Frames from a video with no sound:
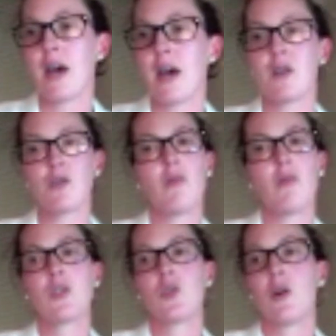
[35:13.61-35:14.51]
I had a
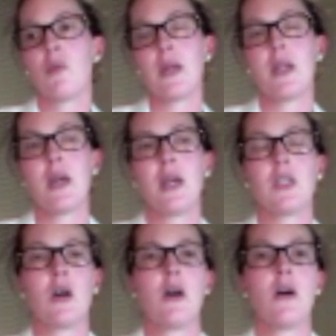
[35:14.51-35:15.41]
great job in
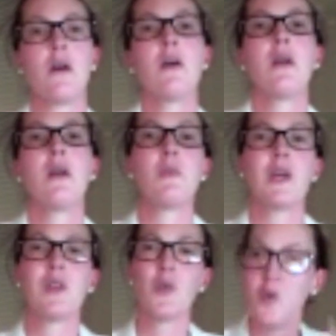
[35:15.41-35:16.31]
HR, but
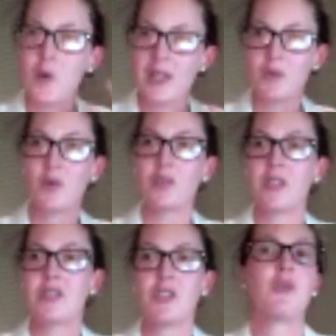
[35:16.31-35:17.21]
I'd always
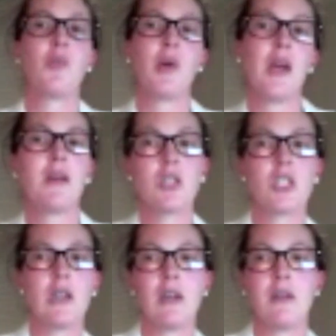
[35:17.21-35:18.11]
wanted to do a
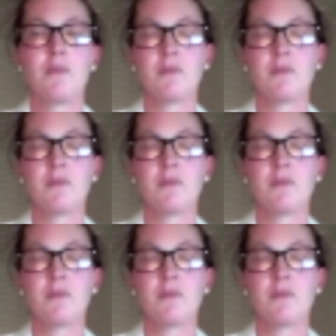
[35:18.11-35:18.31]
PhD.